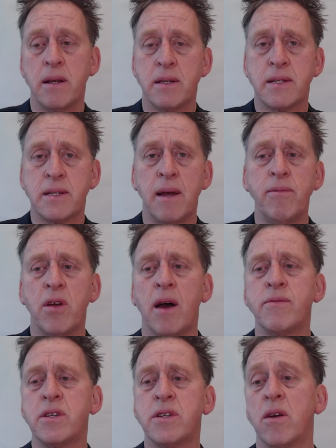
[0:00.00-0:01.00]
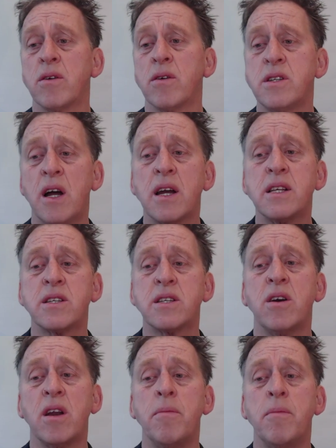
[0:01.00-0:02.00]
sometimes it looks like it's
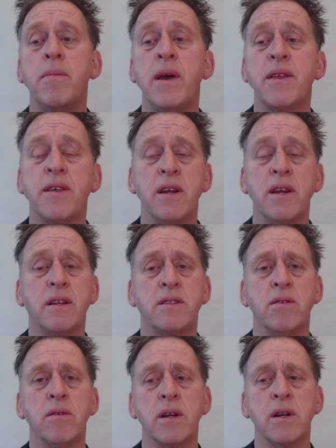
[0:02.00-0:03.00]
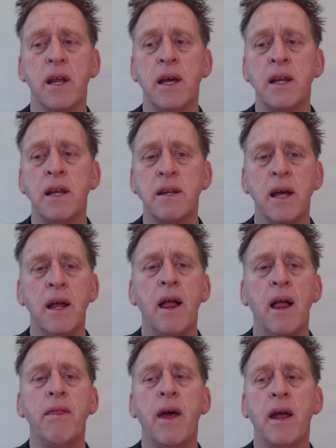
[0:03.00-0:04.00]
got a method to it, and
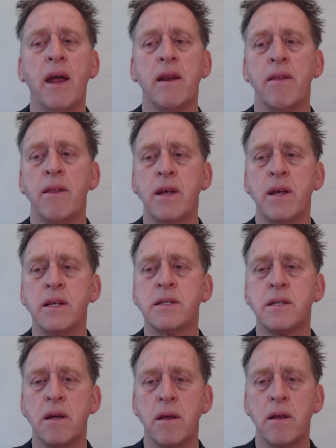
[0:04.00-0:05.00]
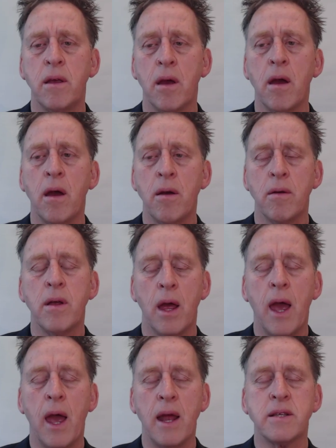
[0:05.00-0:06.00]
that there's,
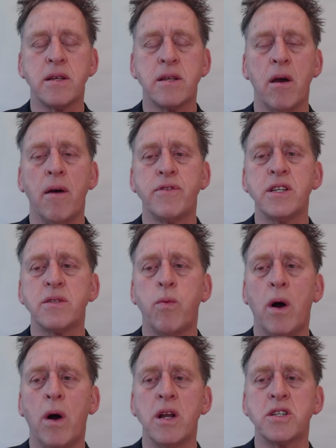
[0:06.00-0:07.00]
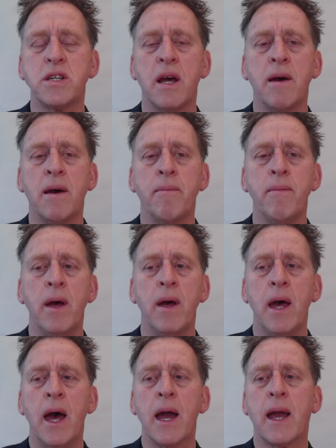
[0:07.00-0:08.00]
and so I've just watched
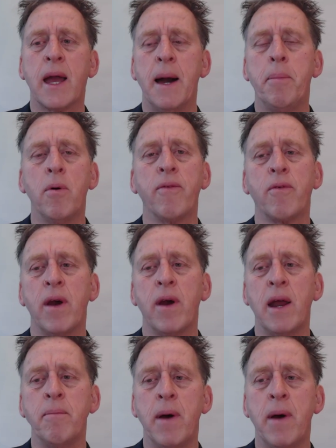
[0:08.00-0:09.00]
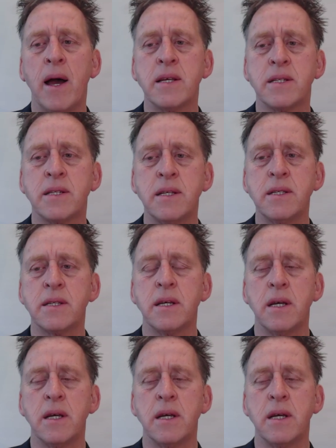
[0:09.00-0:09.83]
a couple of grandmasters,